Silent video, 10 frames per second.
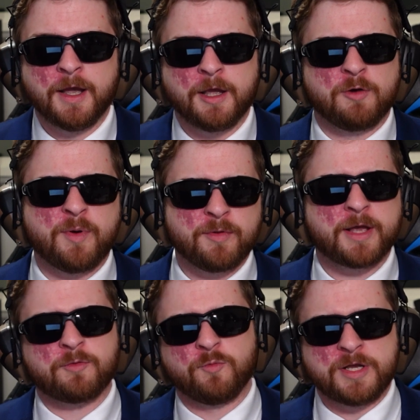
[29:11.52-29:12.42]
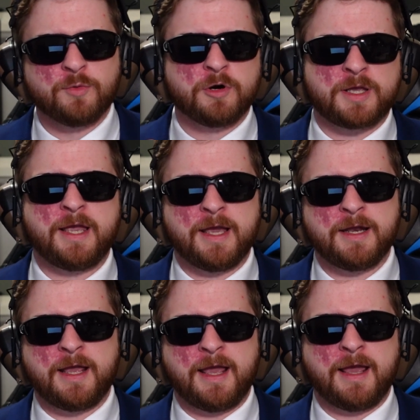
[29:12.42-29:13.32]
You remember like when you were a
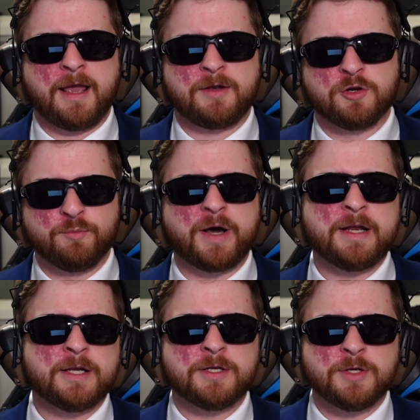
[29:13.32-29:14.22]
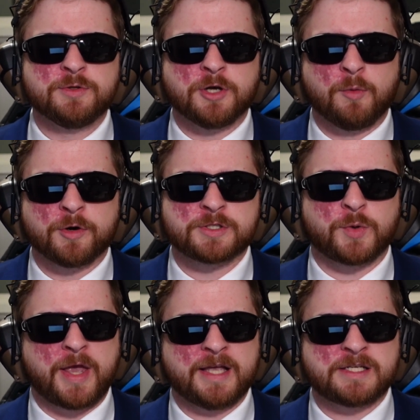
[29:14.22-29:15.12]
kid and your buddy didn't do his homework, so
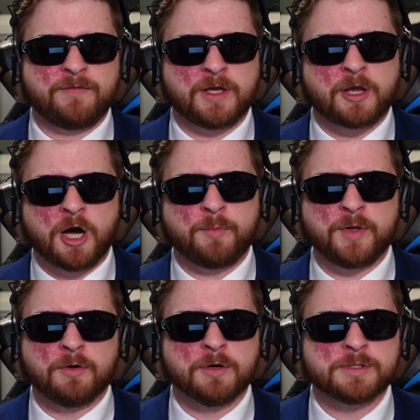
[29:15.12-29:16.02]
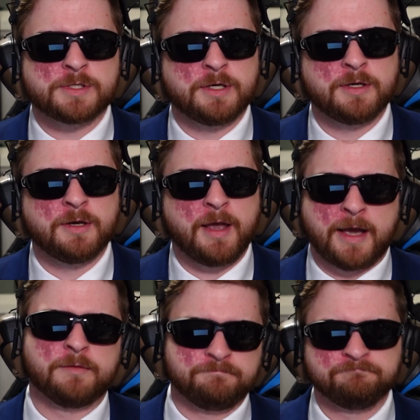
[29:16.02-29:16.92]
he asked if he could copy yours?
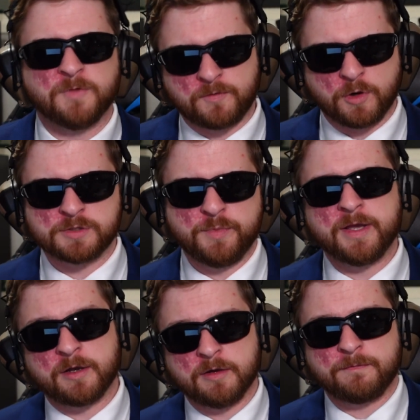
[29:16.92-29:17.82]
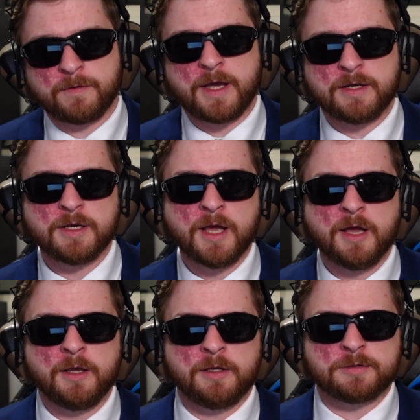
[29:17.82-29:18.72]
And, of course, being a good friend,
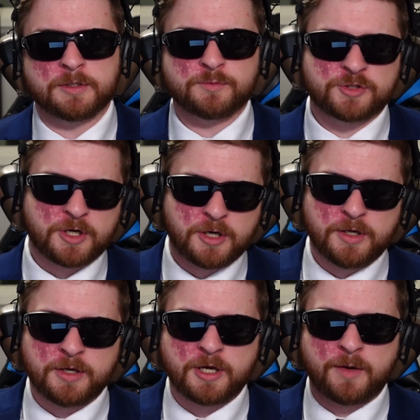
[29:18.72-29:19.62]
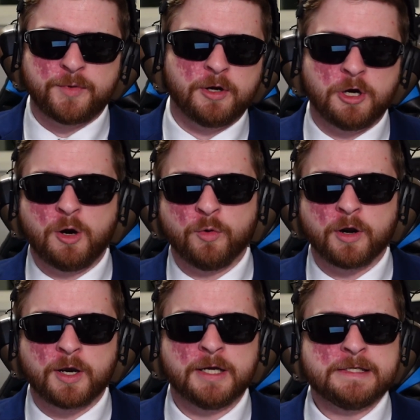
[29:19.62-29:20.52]
you told him, sure, you can copy your
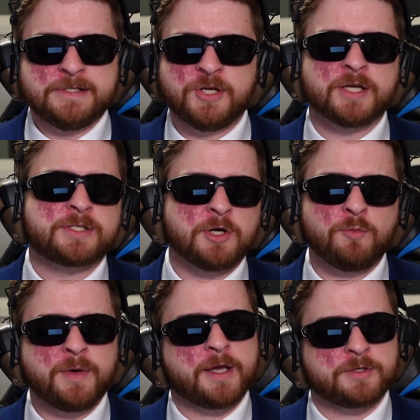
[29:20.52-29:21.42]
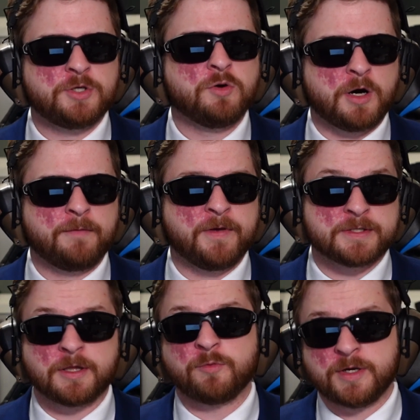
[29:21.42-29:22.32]
homework. Just don't make it too obvious,
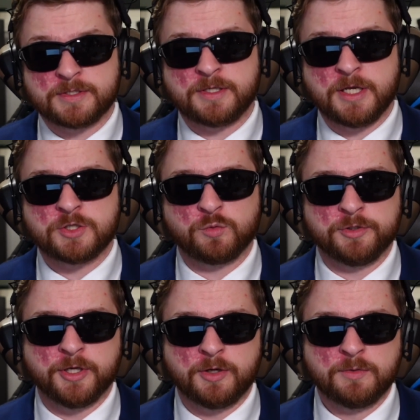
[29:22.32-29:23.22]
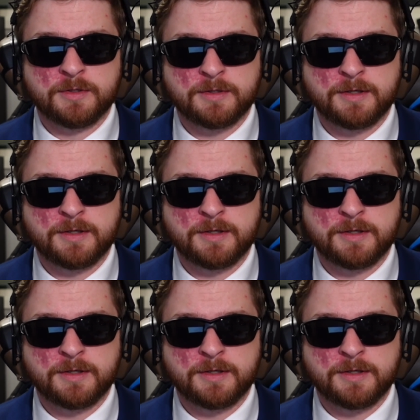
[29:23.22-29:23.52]
otherwise the teacher will know.